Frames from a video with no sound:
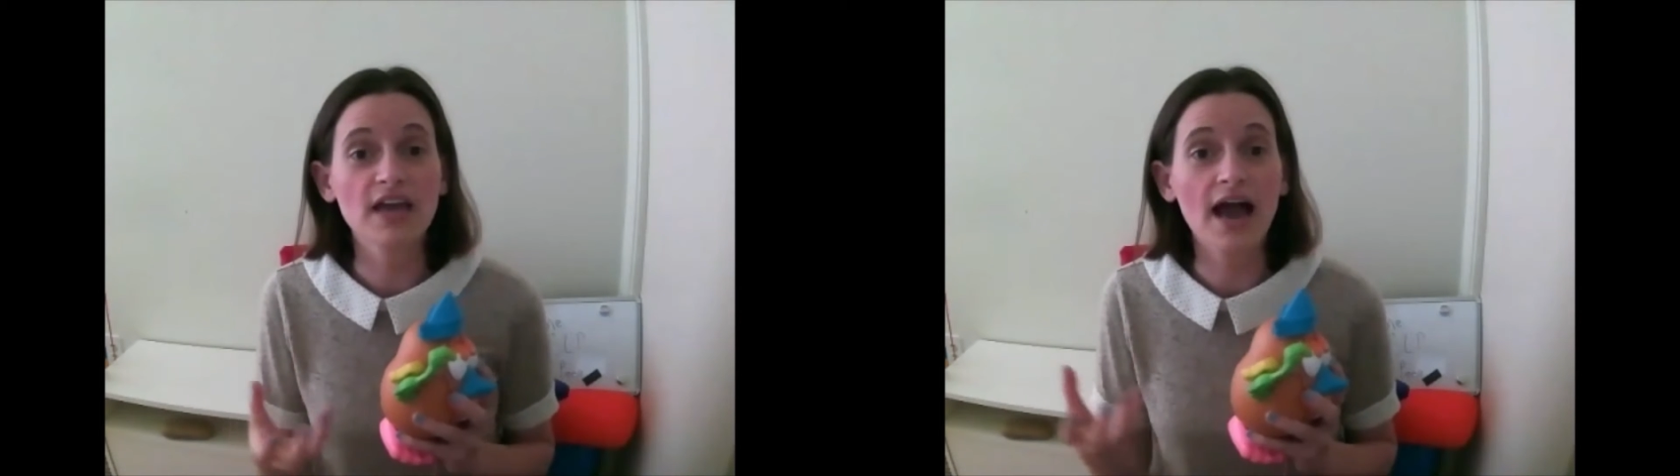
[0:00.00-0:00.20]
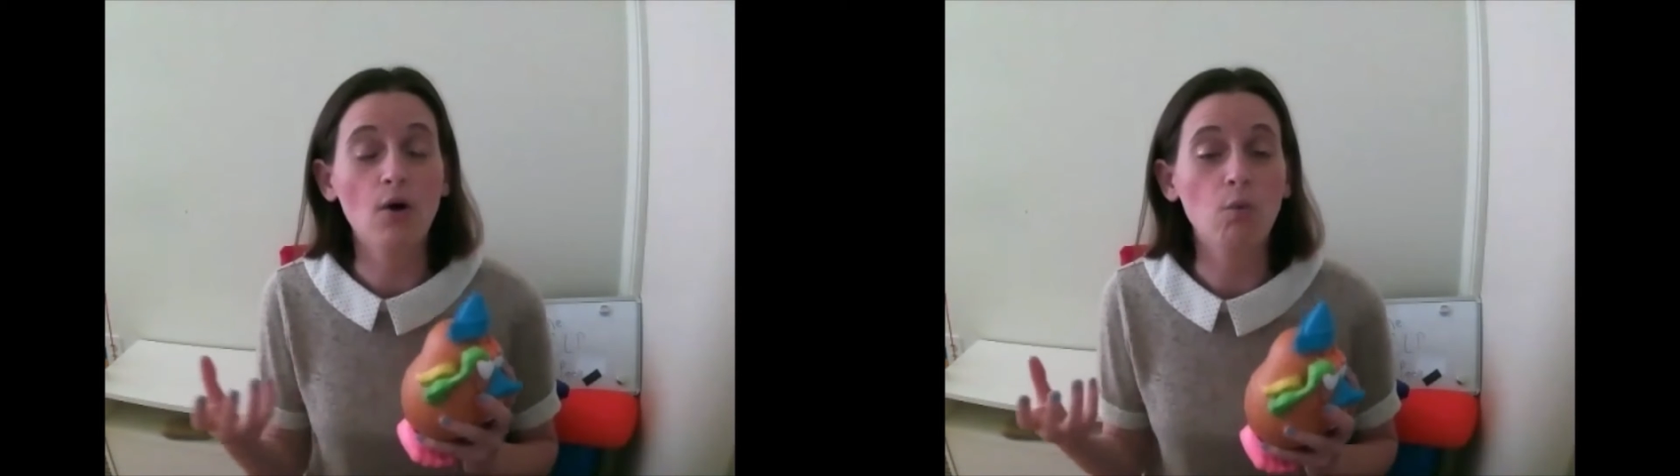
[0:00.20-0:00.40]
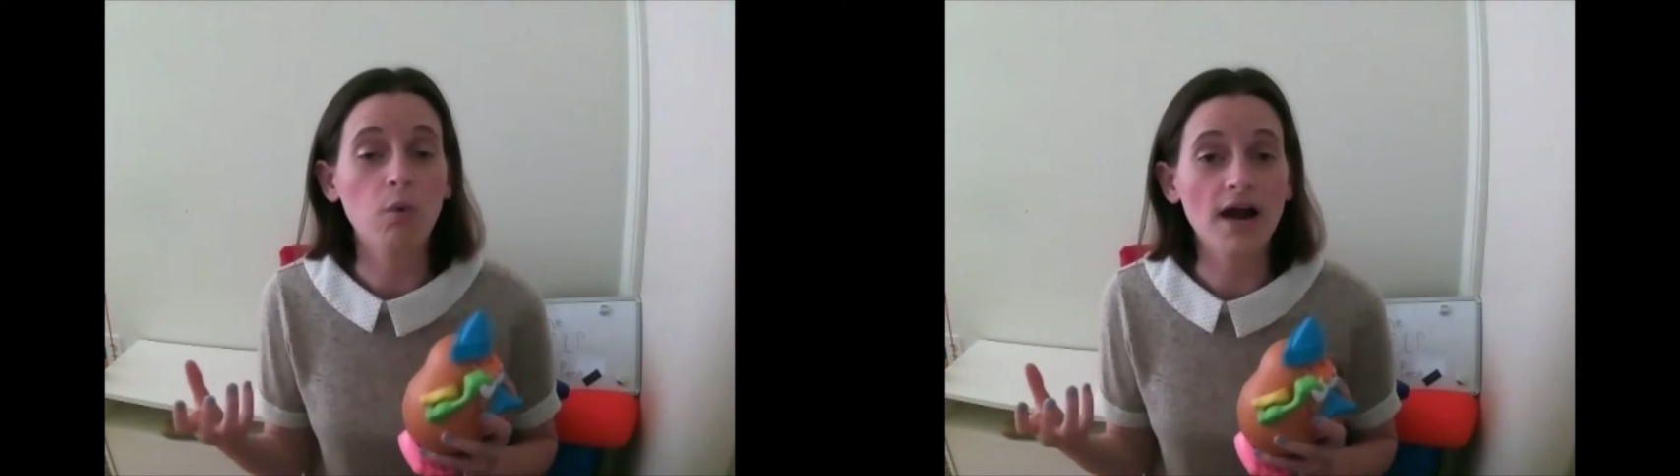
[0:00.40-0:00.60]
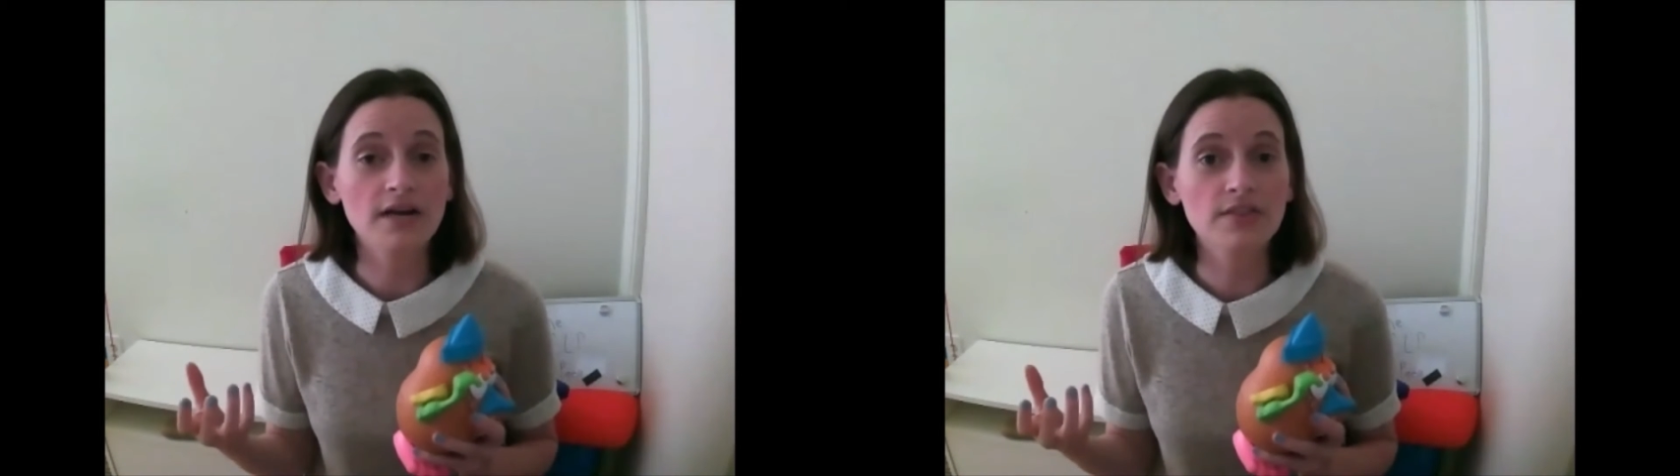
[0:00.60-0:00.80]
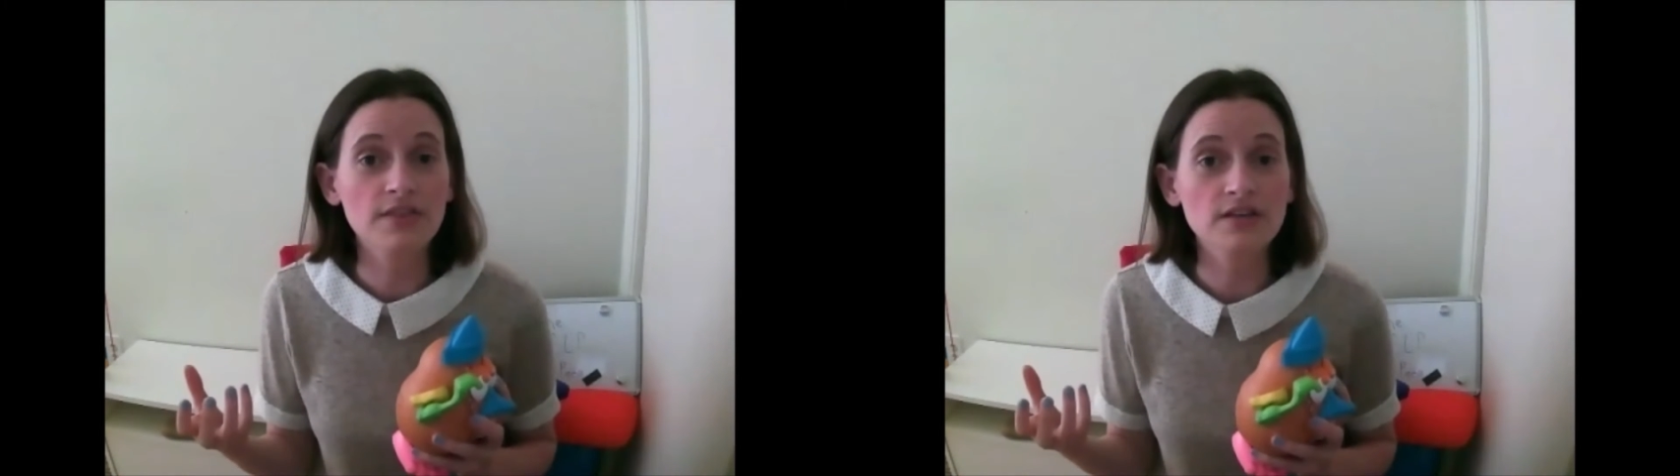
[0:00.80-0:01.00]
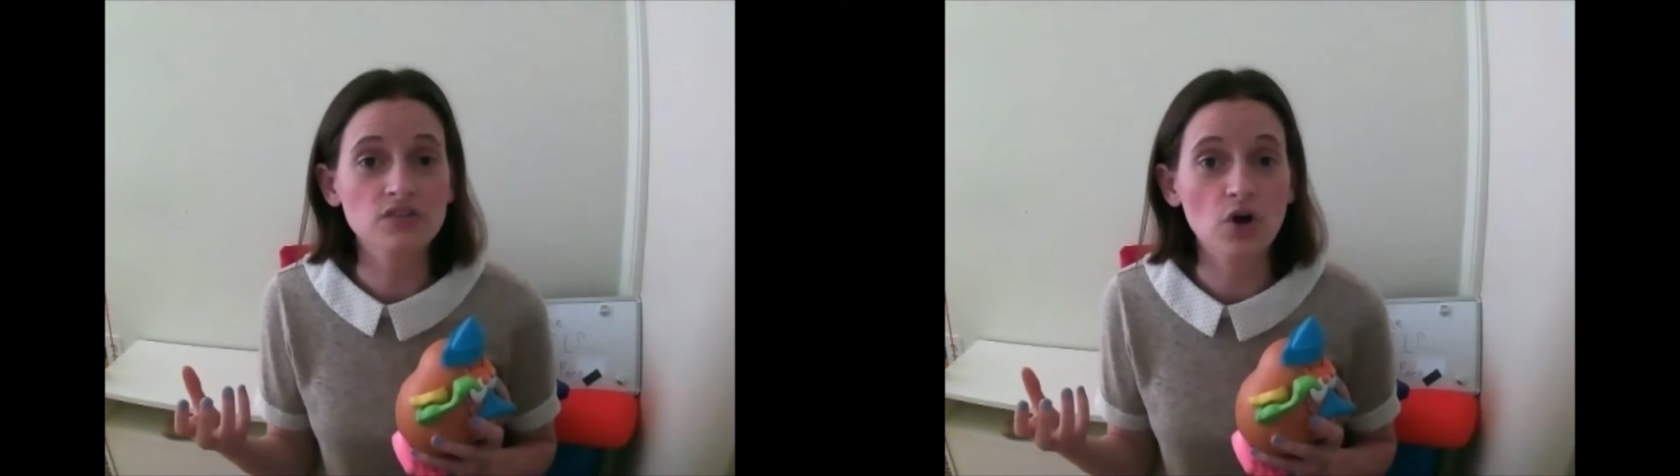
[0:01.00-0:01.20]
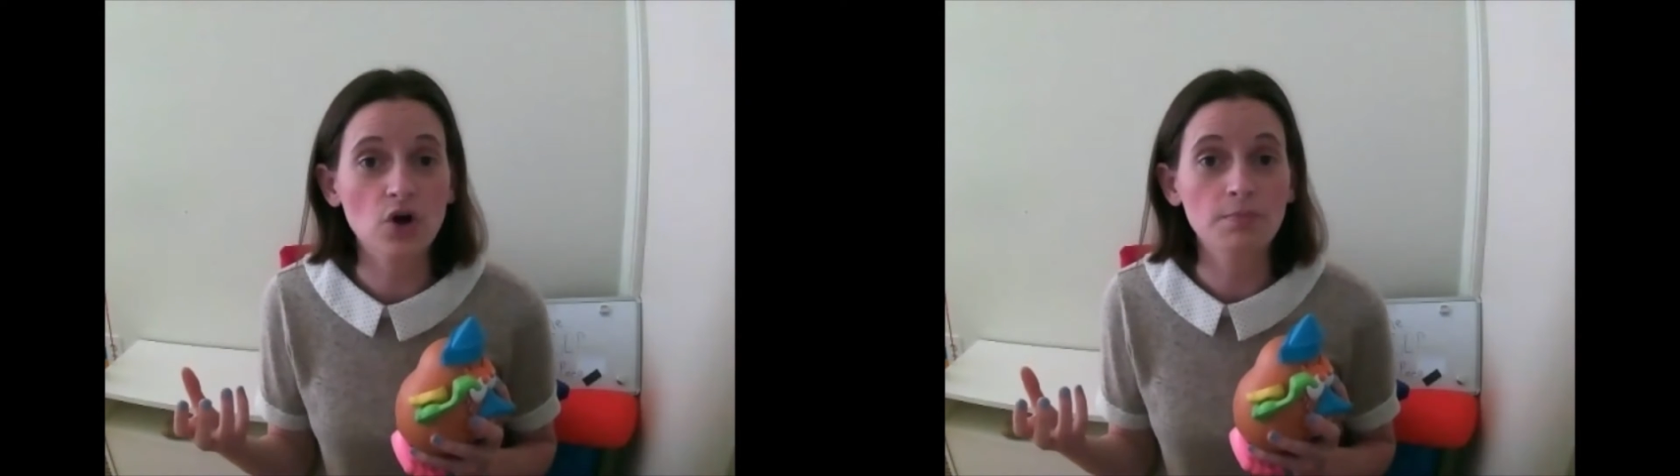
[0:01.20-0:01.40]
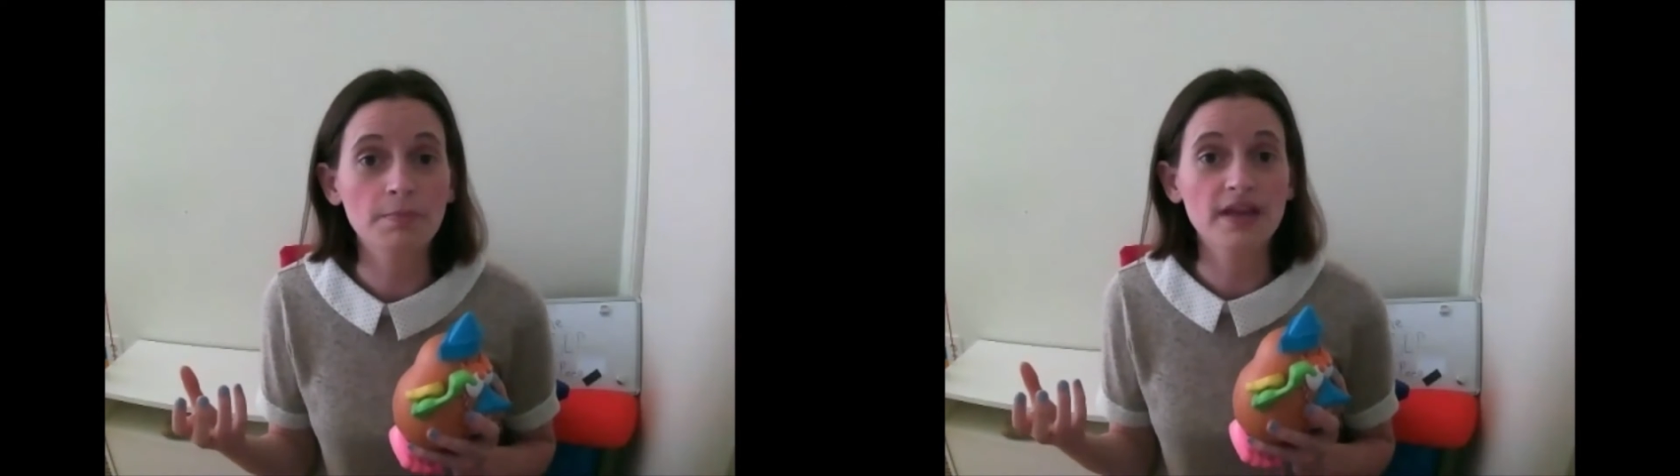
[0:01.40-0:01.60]
how wide things
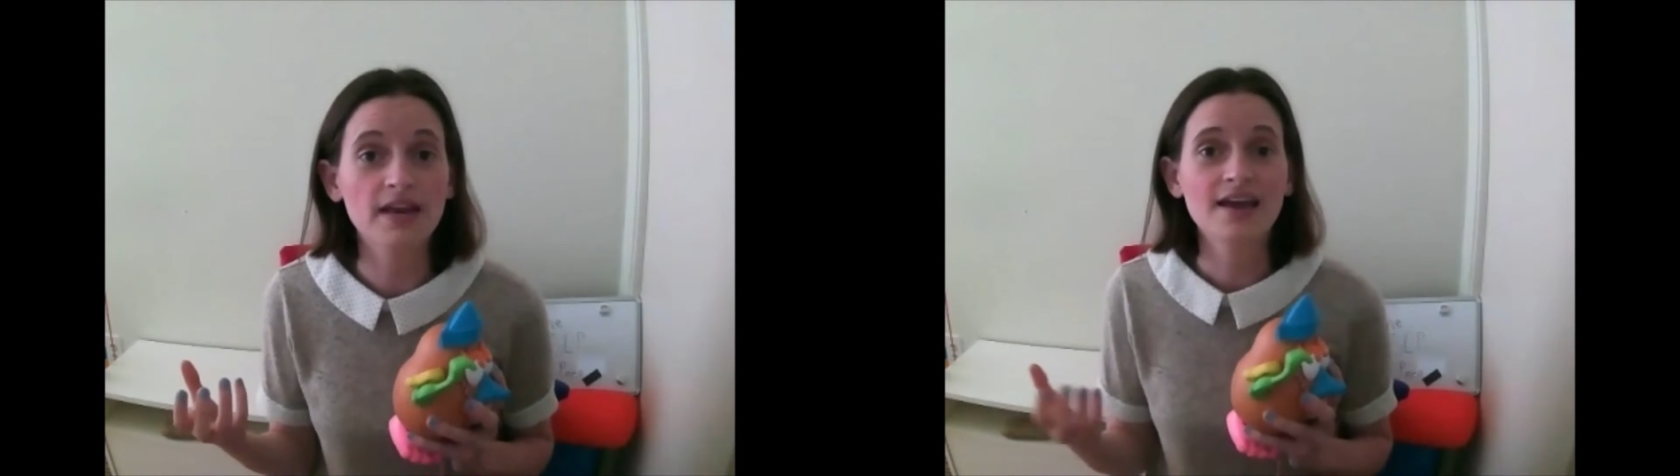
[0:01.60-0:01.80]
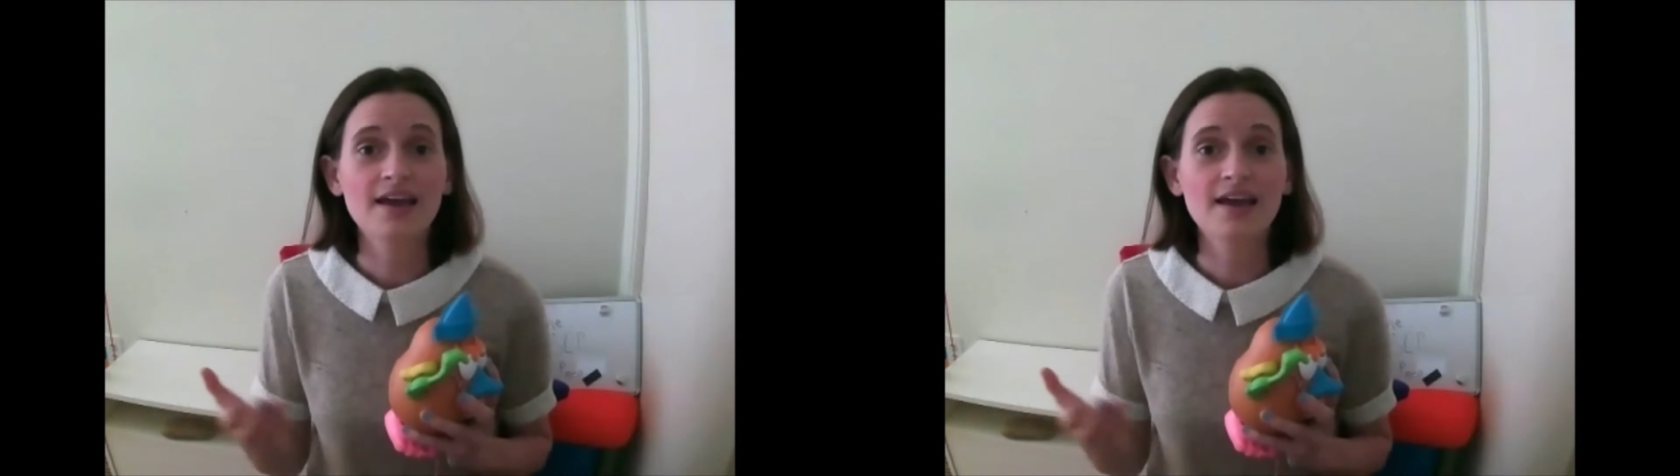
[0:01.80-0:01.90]
open,